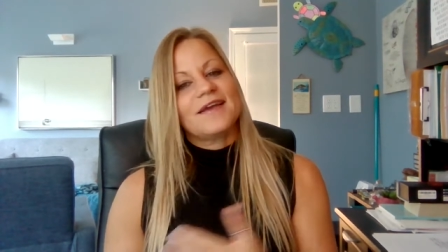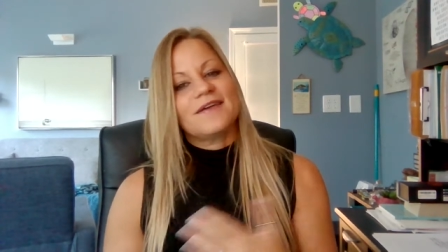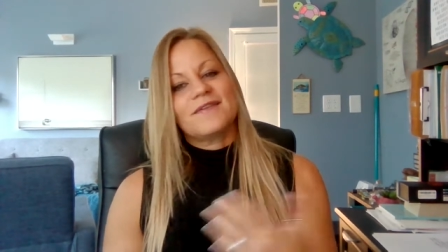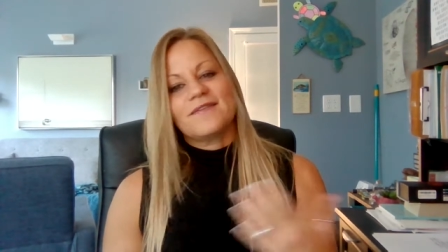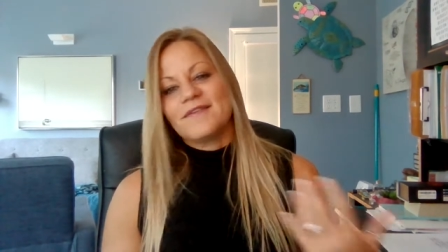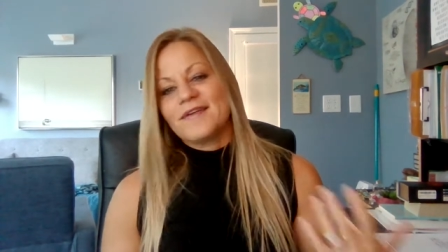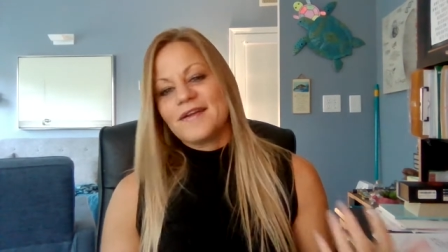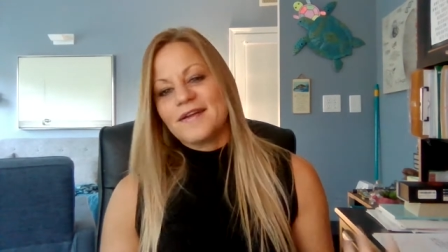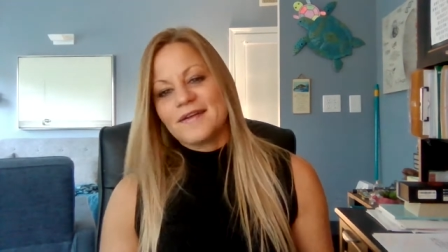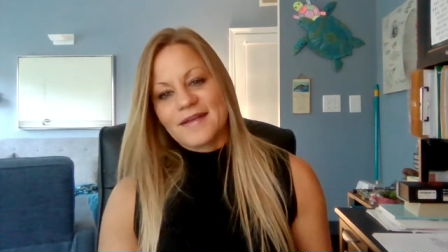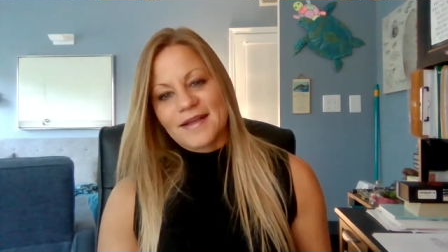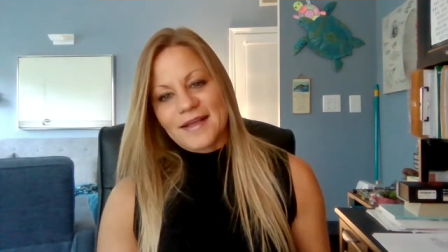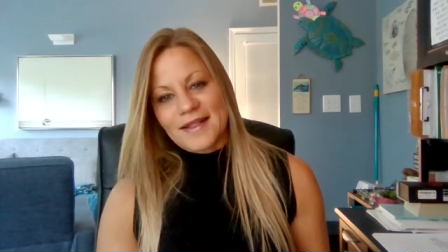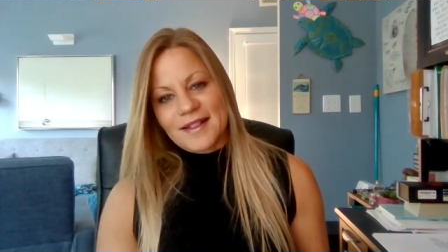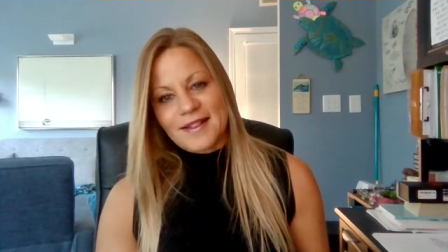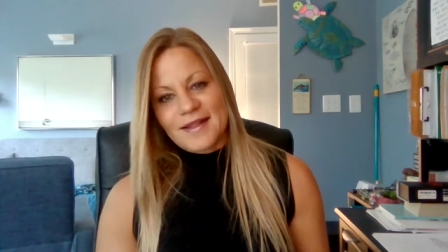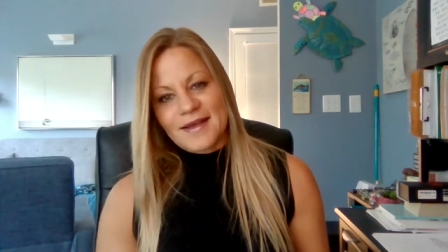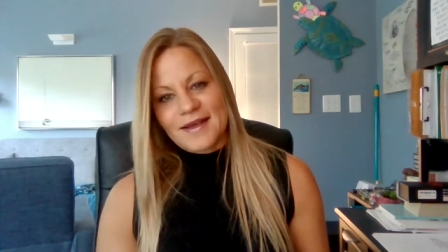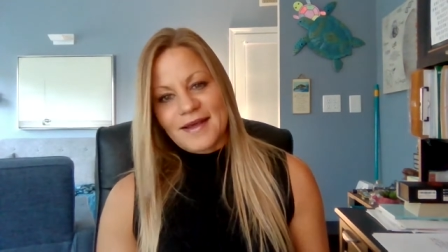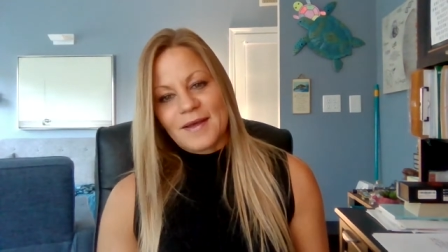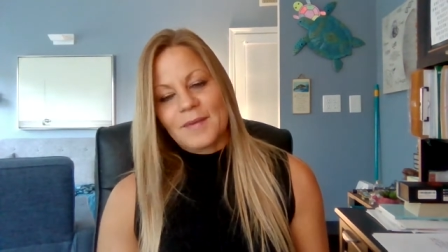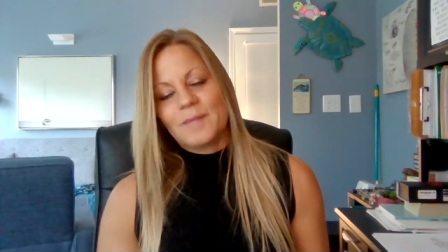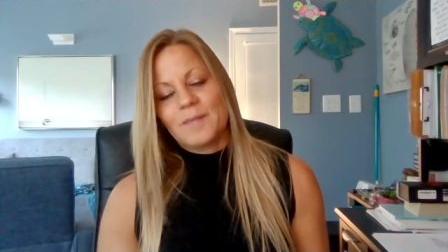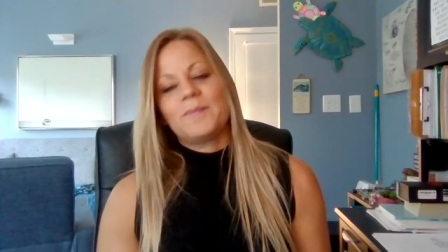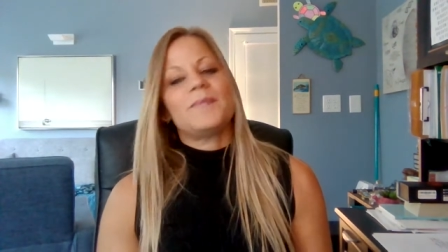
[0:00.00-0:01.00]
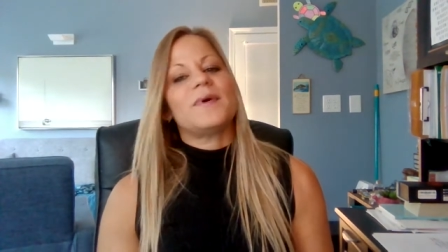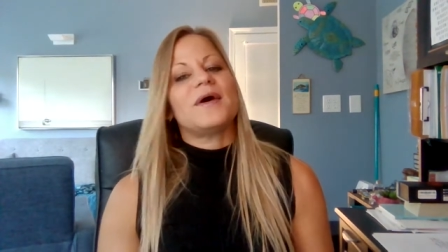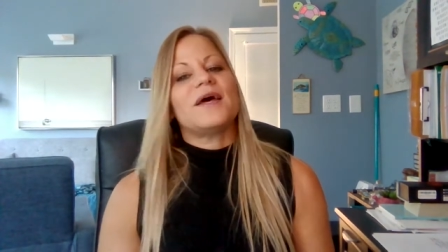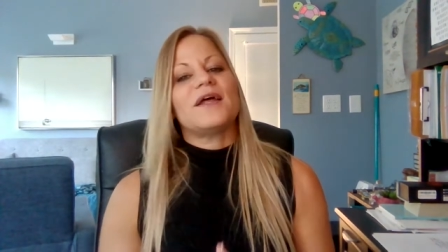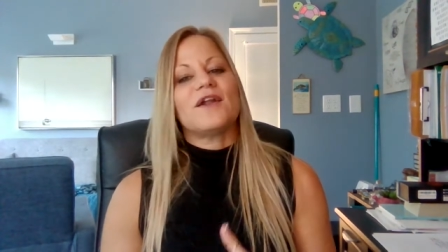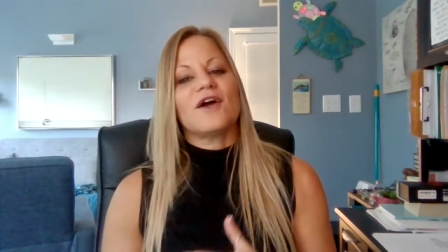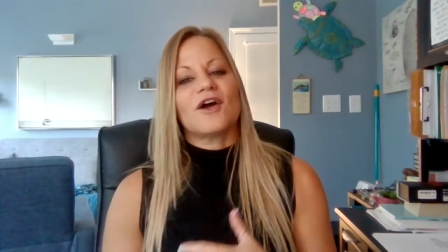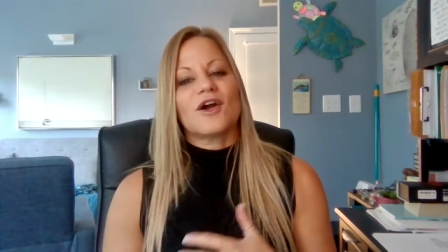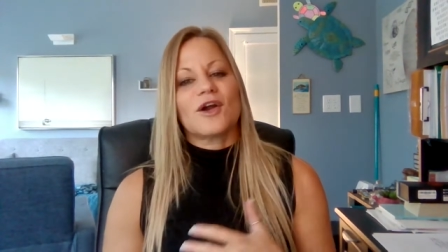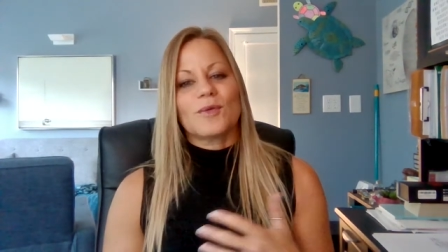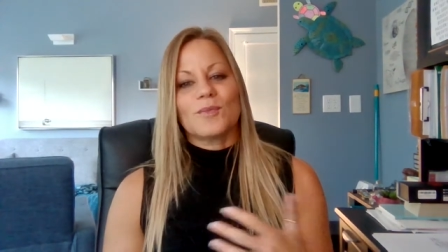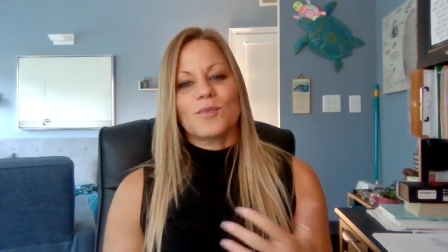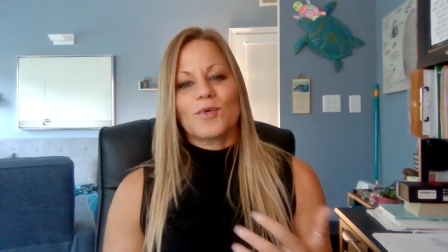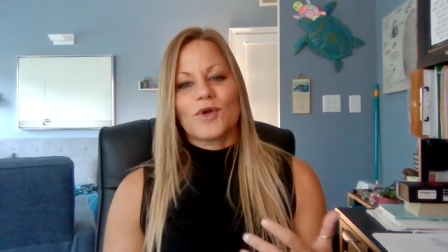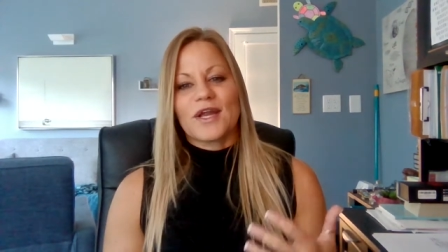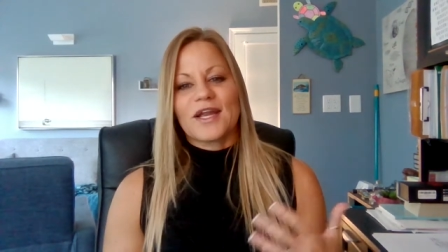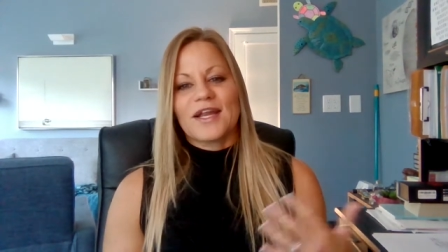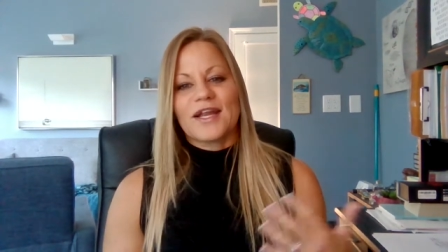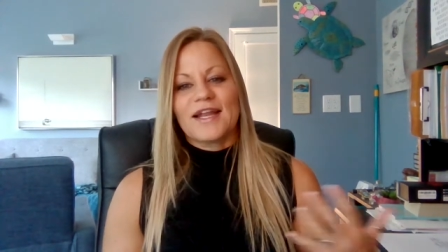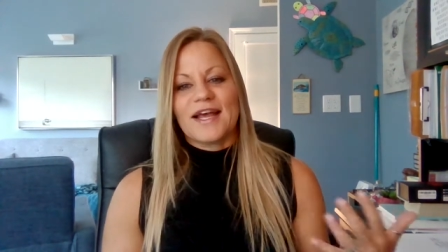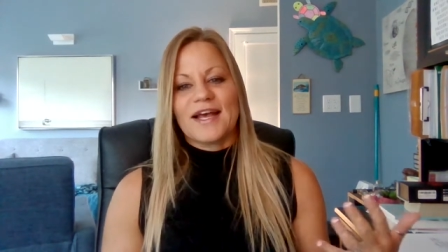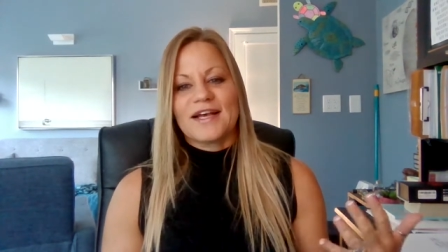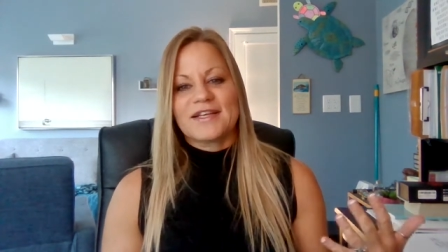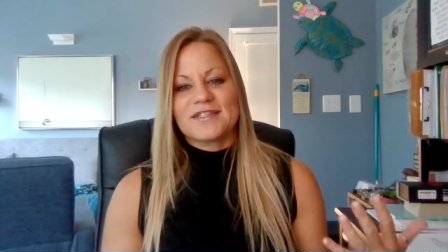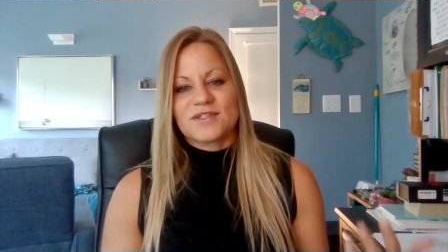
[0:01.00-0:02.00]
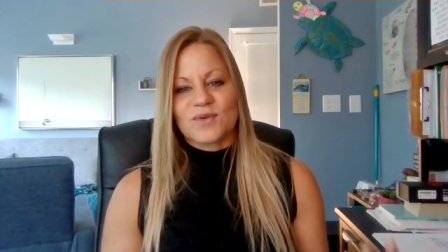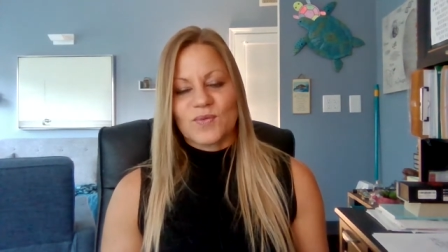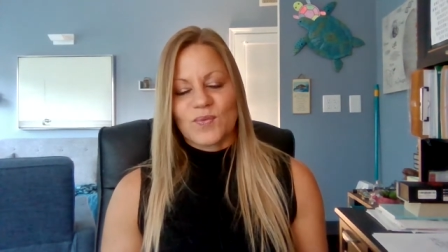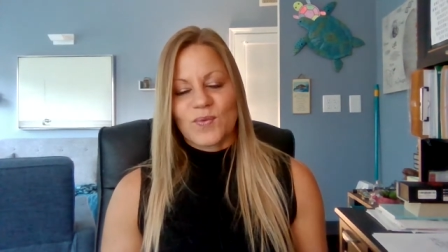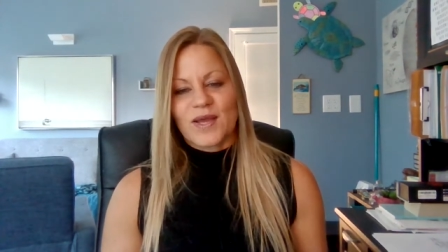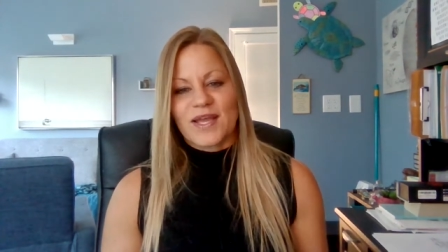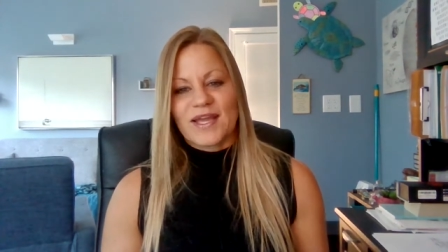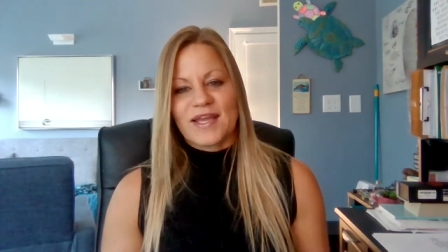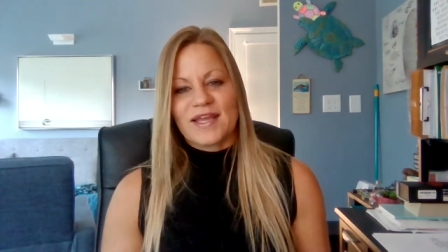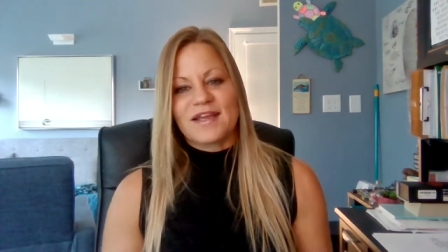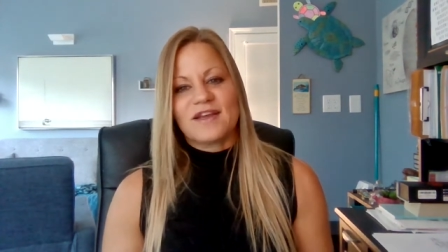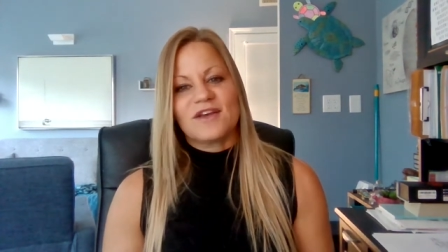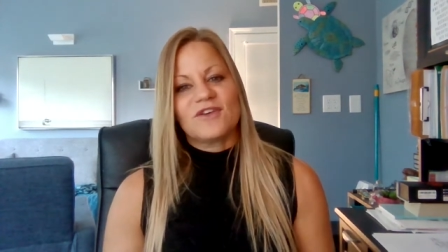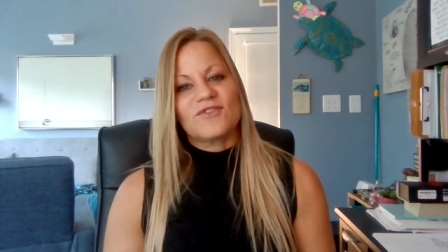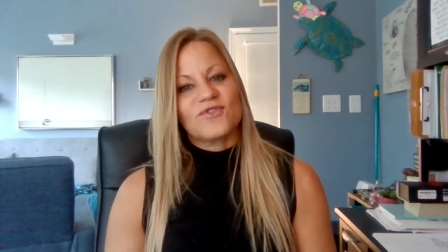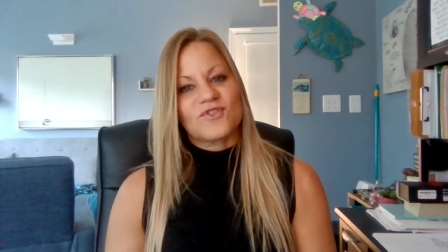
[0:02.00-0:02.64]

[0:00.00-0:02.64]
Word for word: we don't get that but our brain has a way of